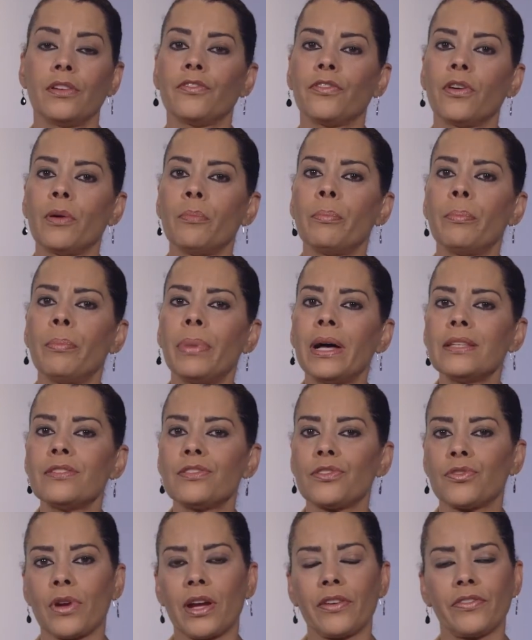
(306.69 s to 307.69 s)
From
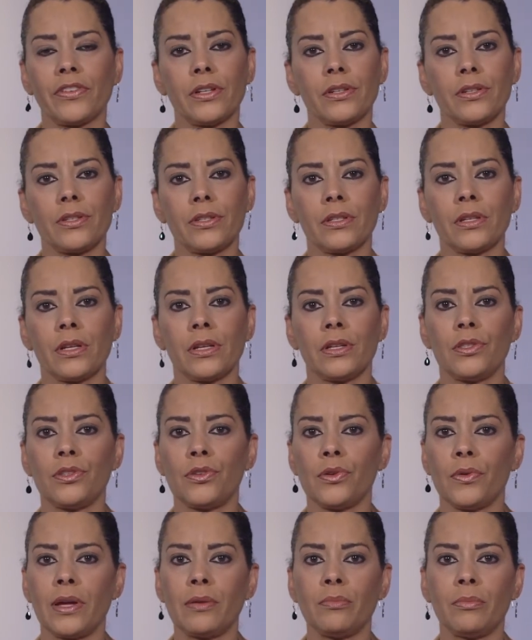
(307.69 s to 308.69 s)
bus drivers
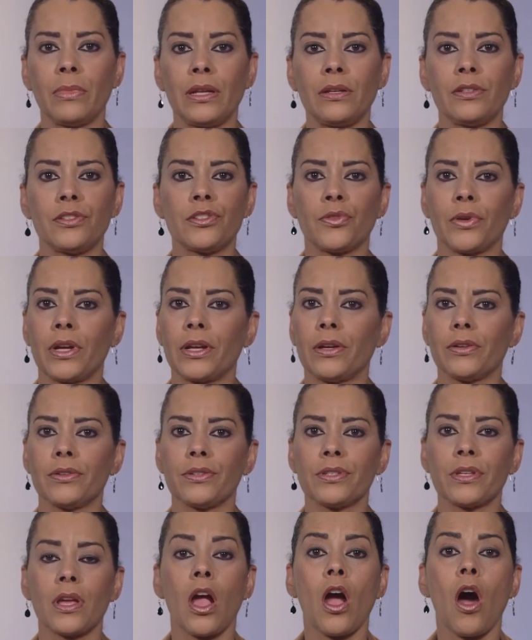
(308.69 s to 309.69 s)
to
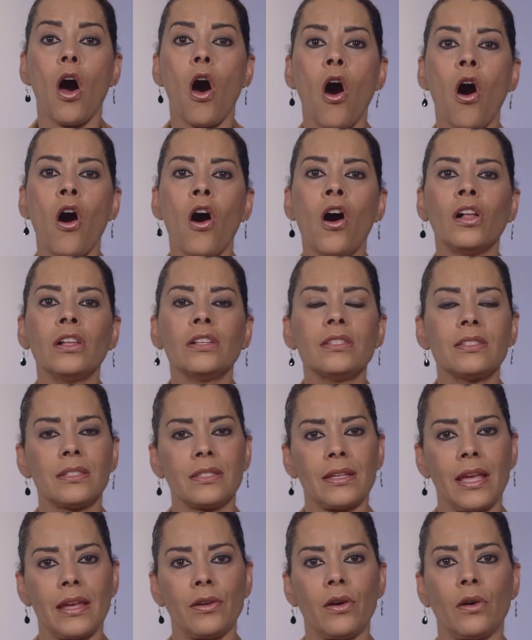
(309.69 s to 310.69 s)
administrators, all
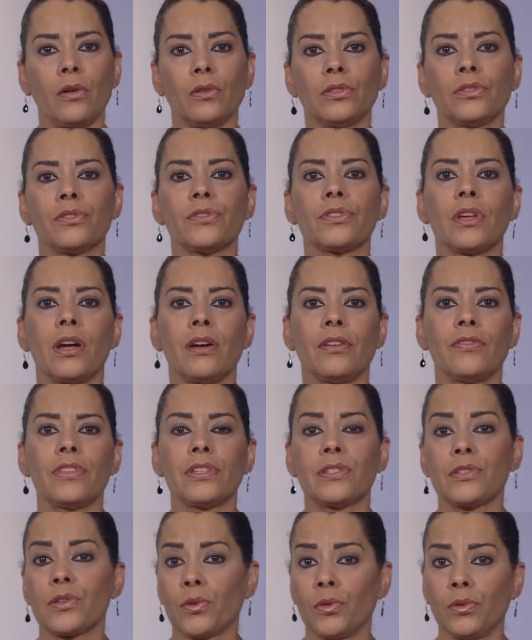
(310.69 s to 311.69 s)
stakeholders of the
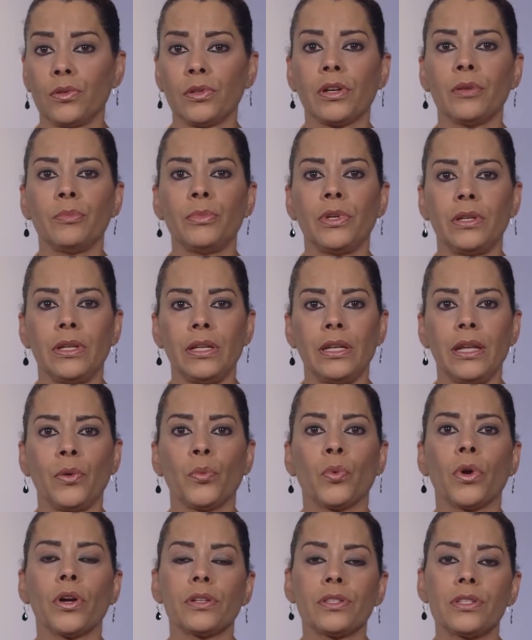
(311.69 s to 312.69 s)
school community
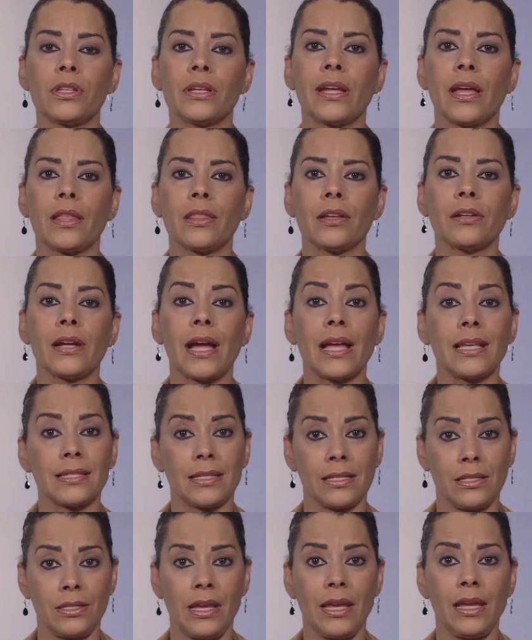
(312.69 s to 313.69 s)
work together as
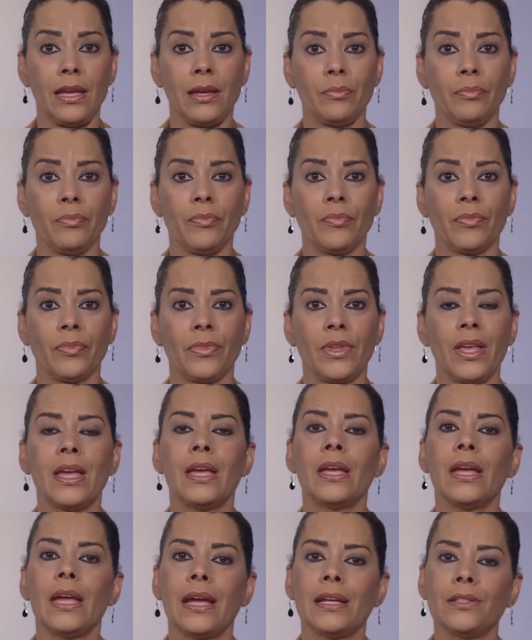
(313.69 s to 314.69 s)
a team
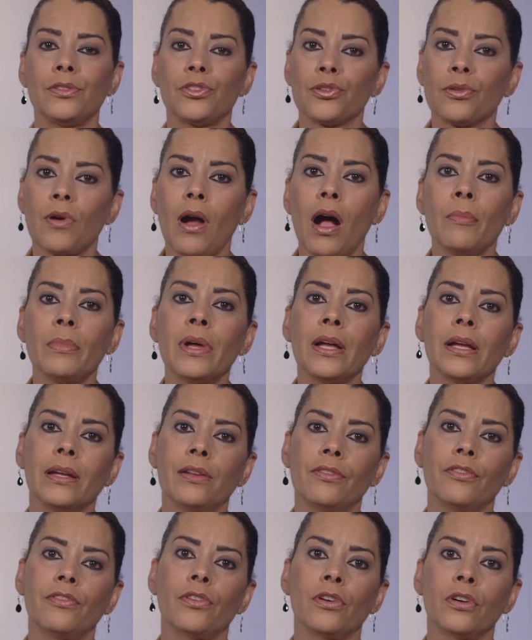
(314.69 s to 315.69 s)
and
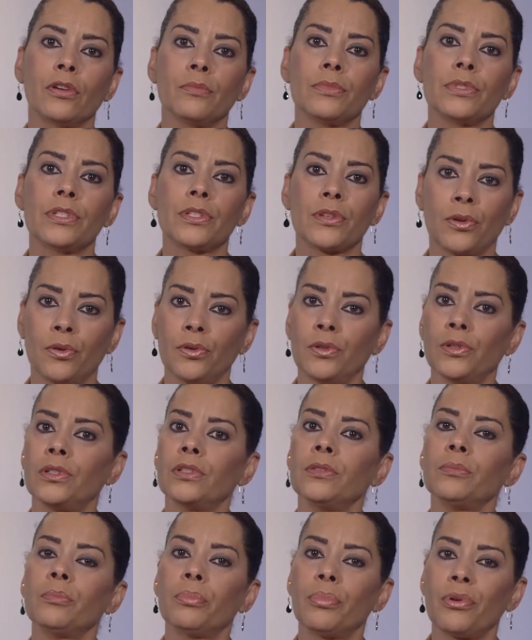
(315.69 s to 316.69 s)
trauma-informed
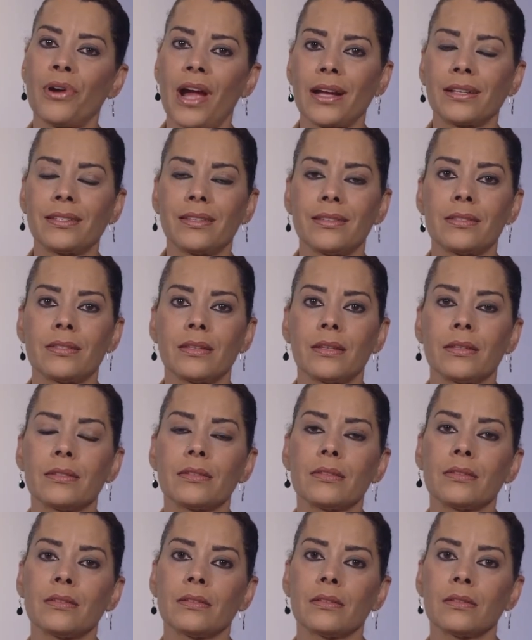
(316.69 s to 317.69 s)
school
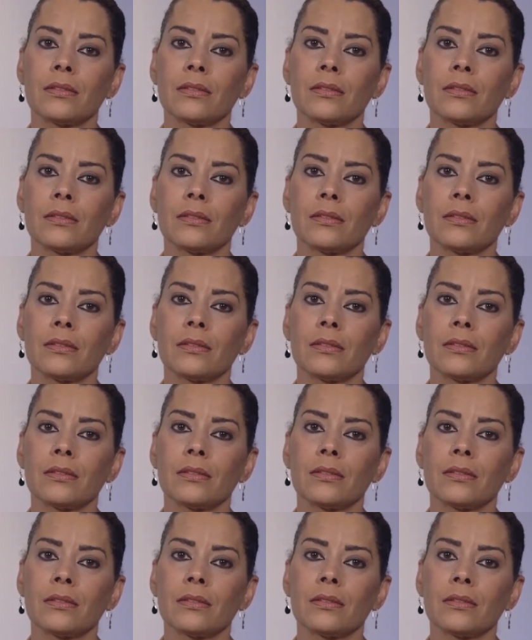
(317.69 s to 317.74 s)
practices.